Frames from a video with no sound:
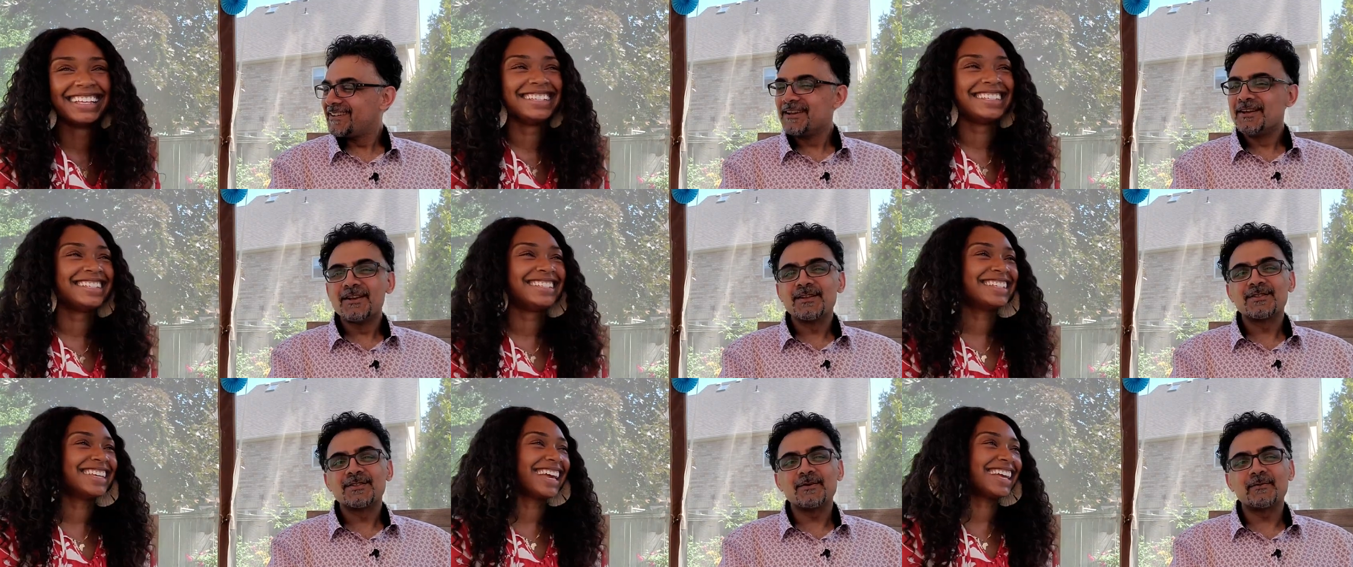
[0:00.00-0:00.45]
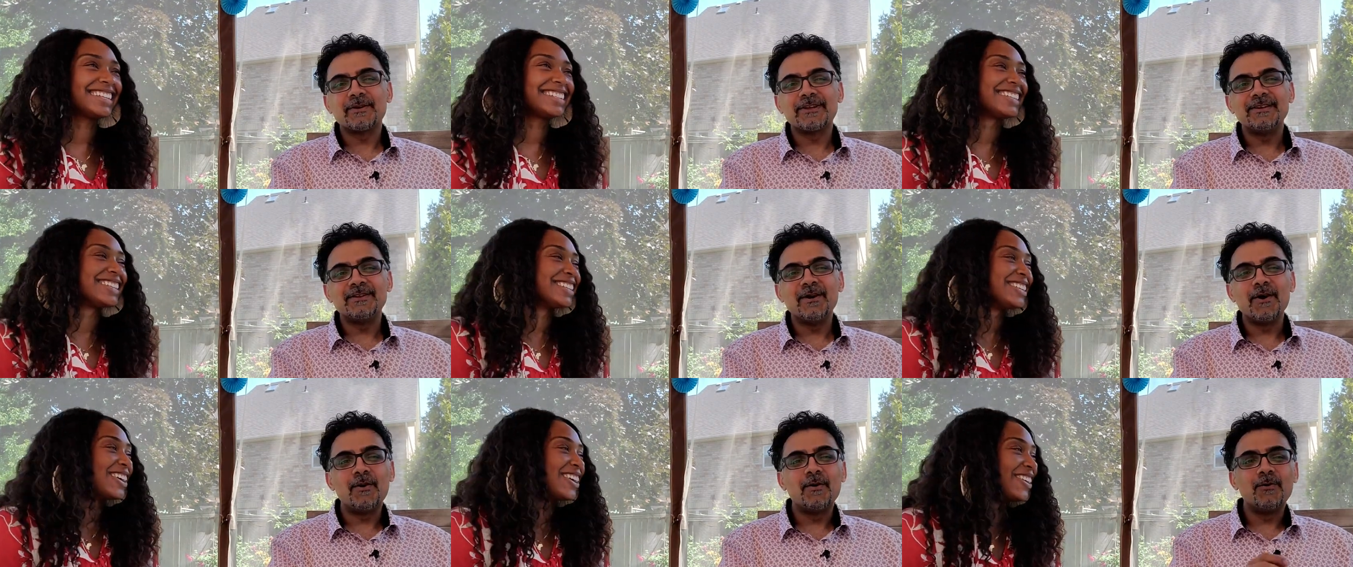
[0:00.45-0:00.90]

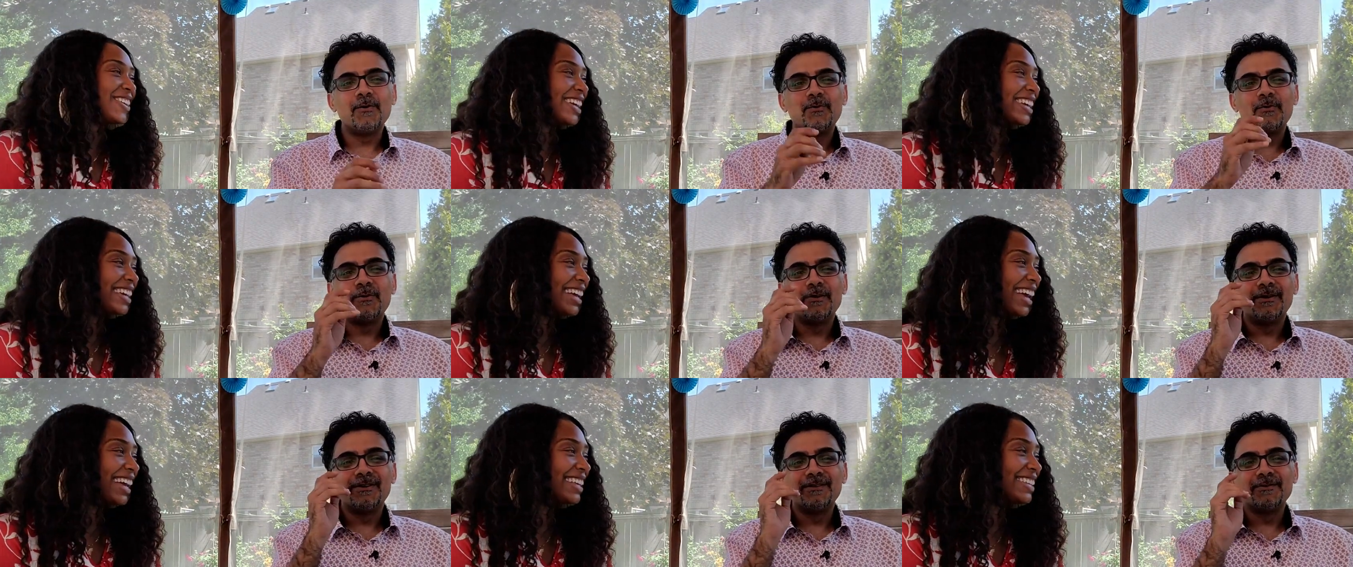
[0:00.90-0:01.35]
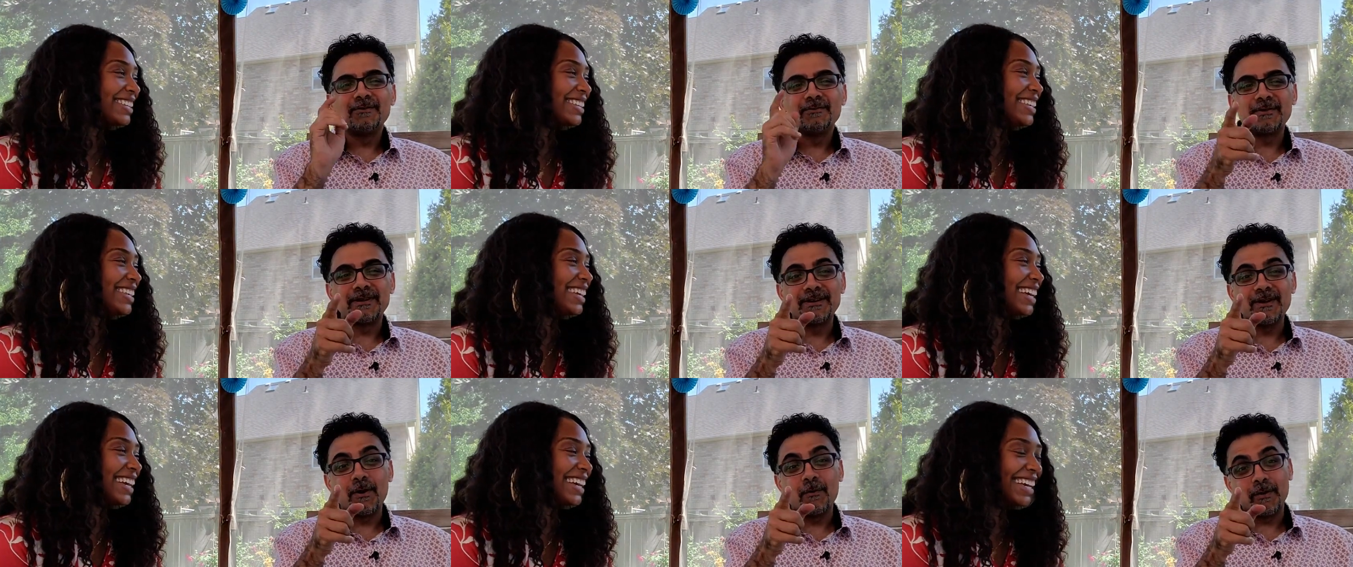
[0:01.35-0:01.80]
Speaker 1: yes we know, no, I
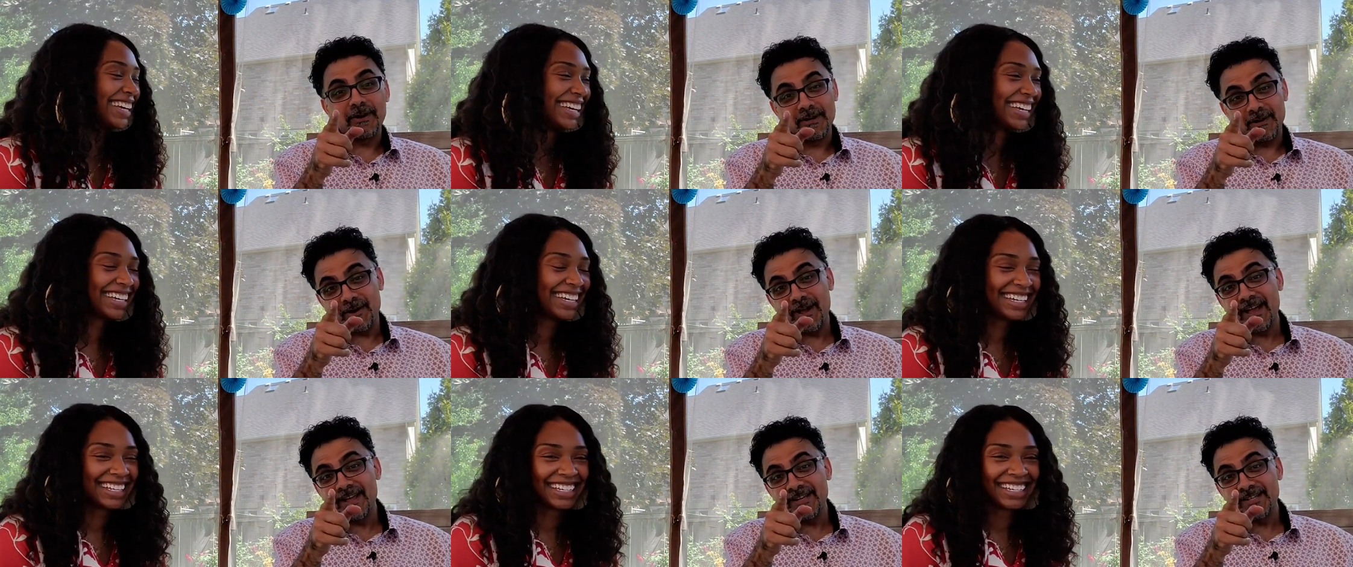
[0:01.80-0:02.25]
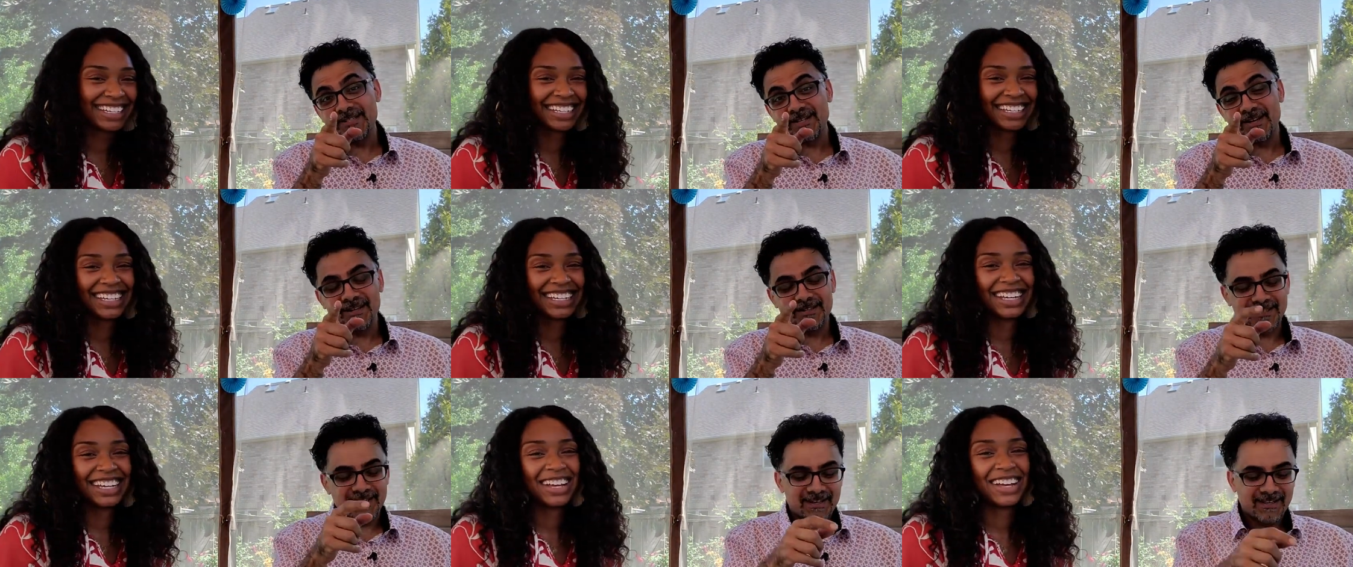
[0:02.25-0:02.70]
guess. We know where you're headed,
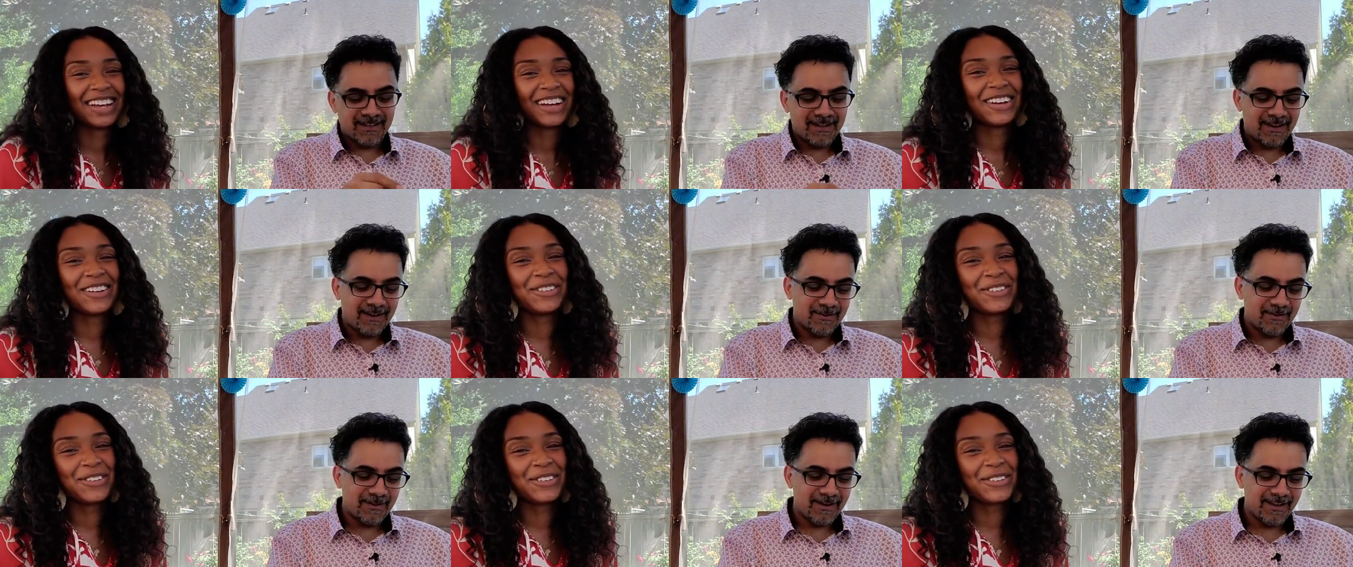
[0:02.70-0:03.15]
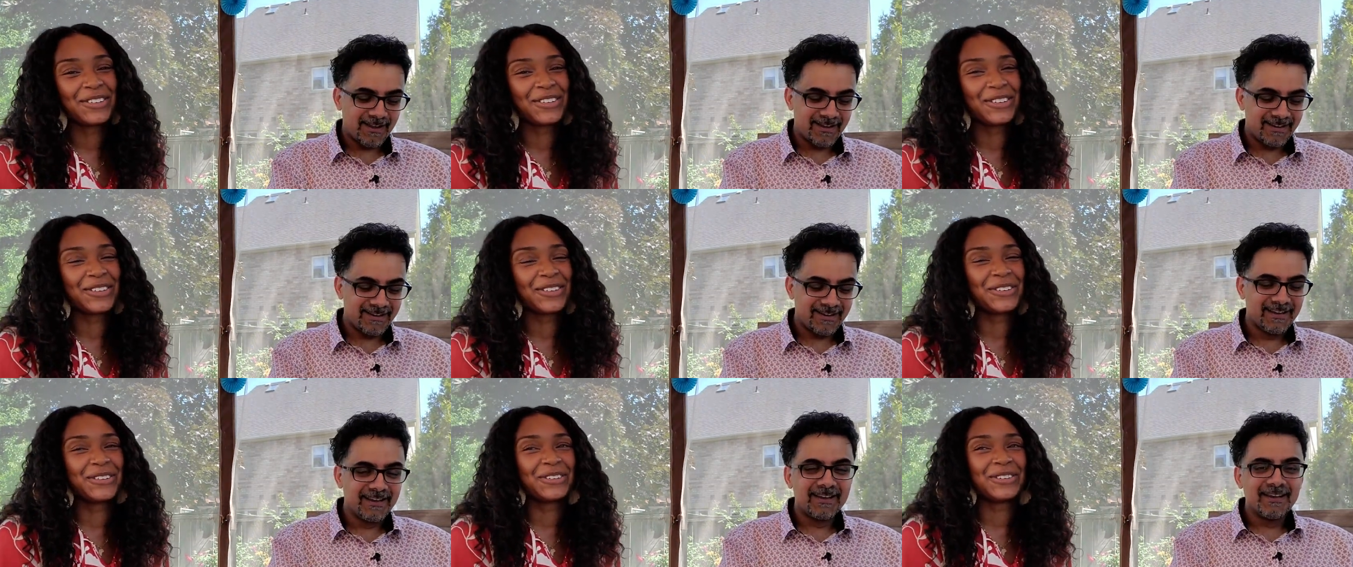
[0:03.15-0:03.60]
Chantel. All
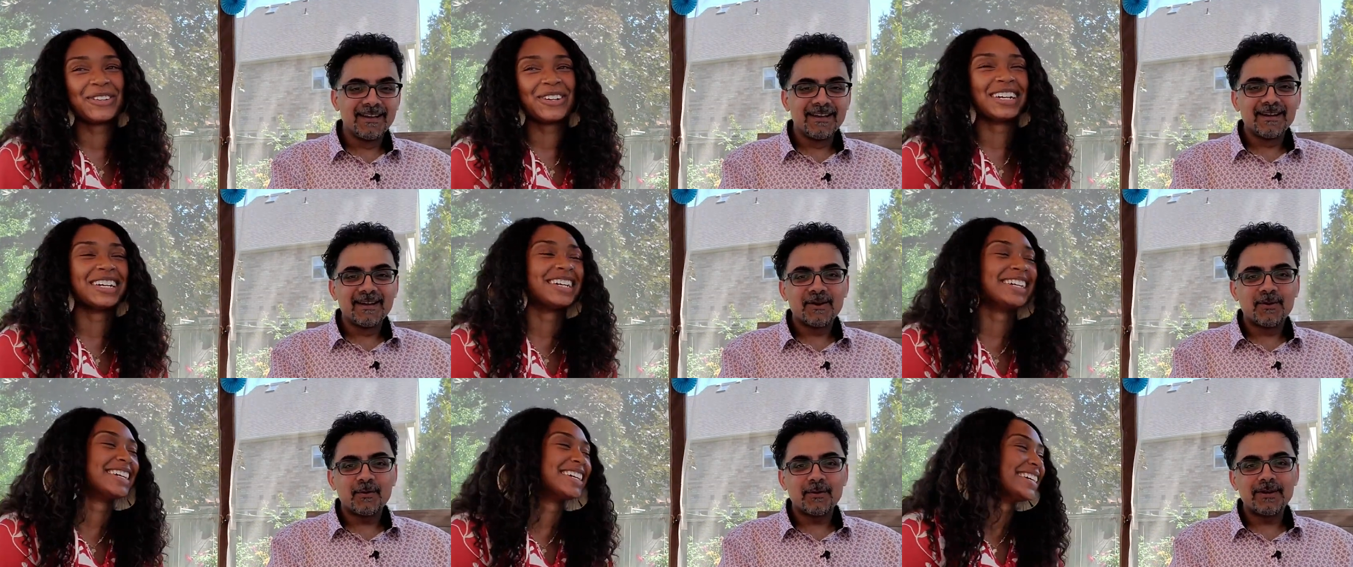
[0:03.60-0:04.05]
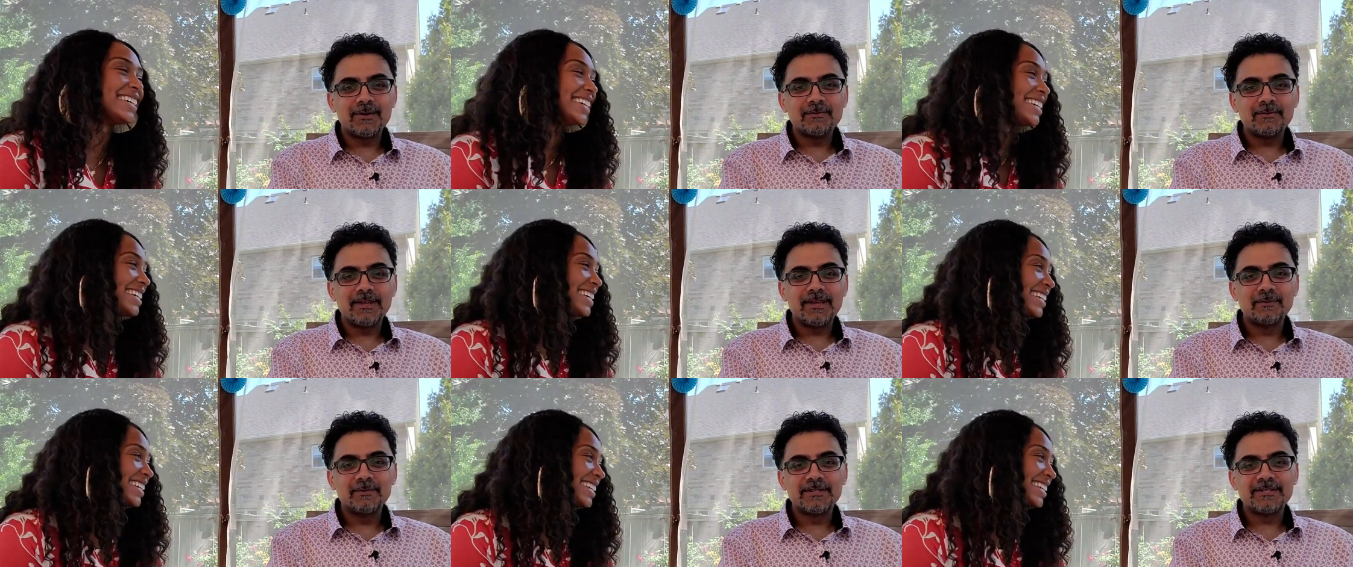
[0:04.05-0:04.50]
right.
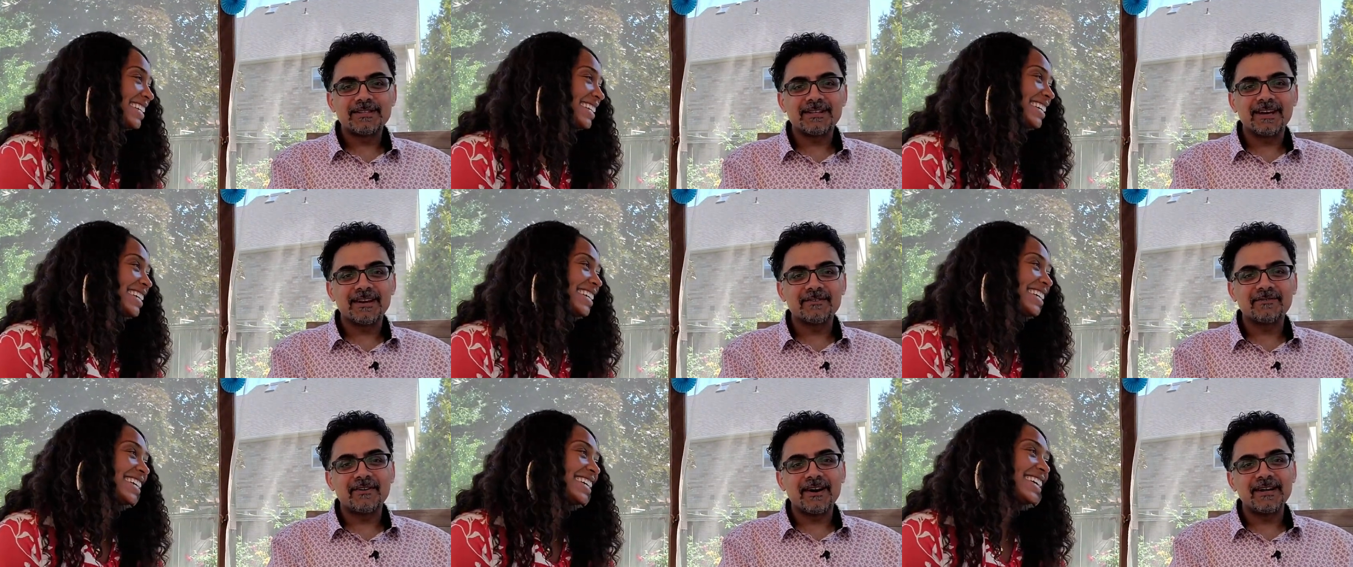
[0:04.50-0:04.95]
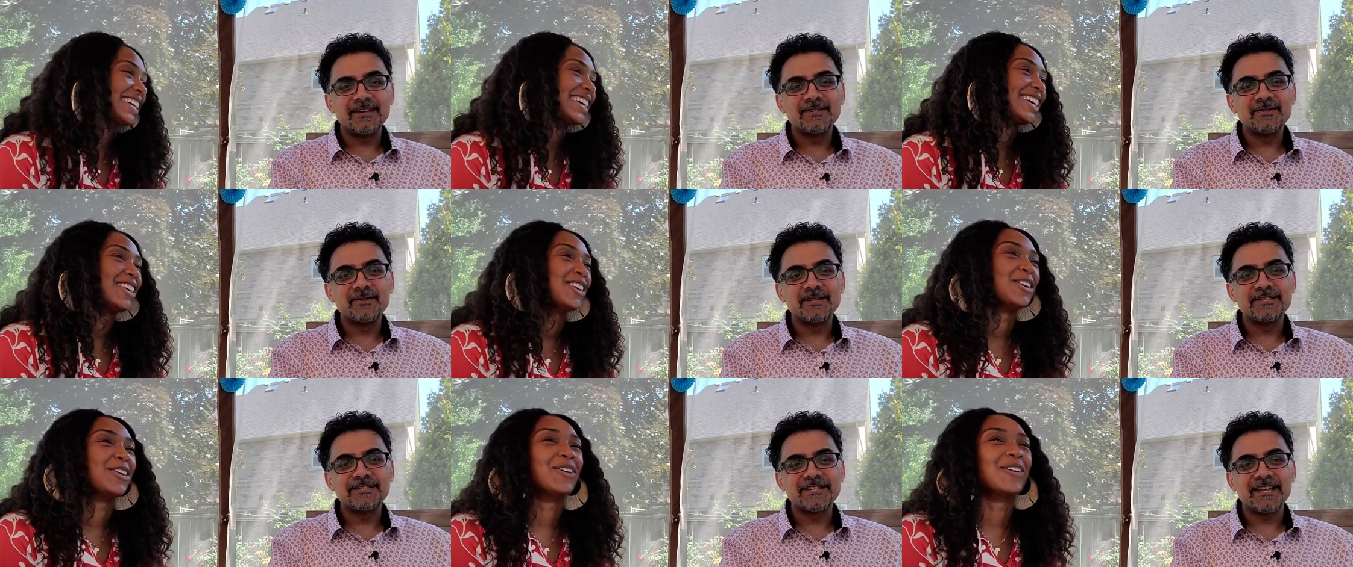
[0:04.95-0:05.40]
Queen Bee, we just got to
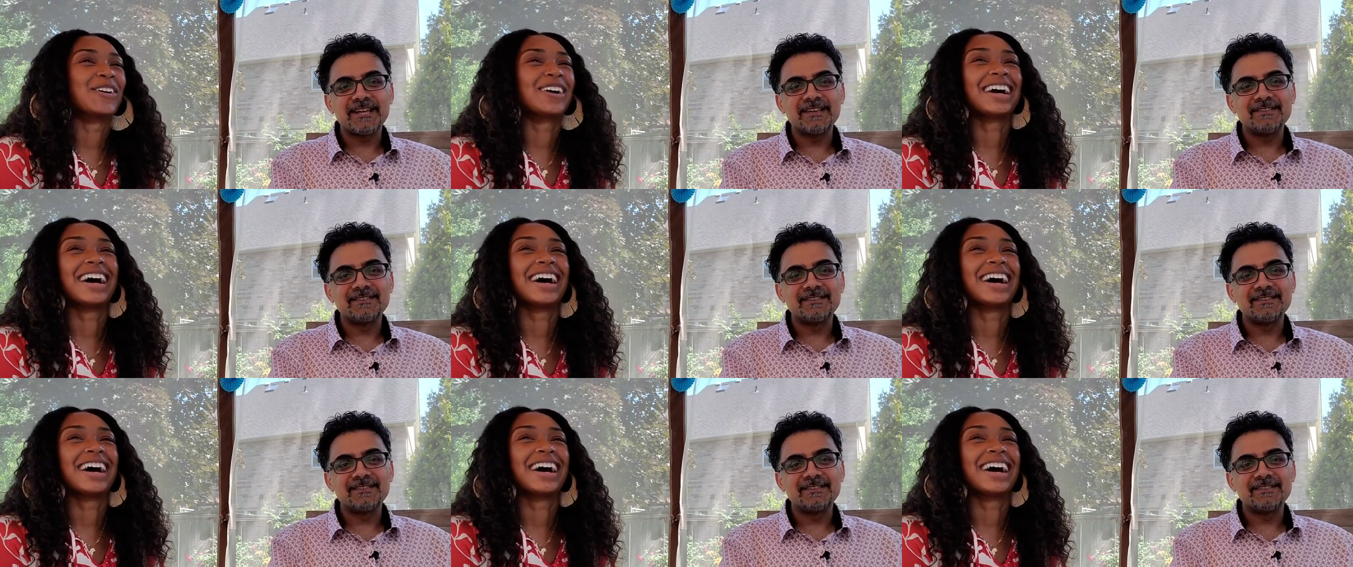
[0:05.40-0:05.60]
find you a oh, Jay Z.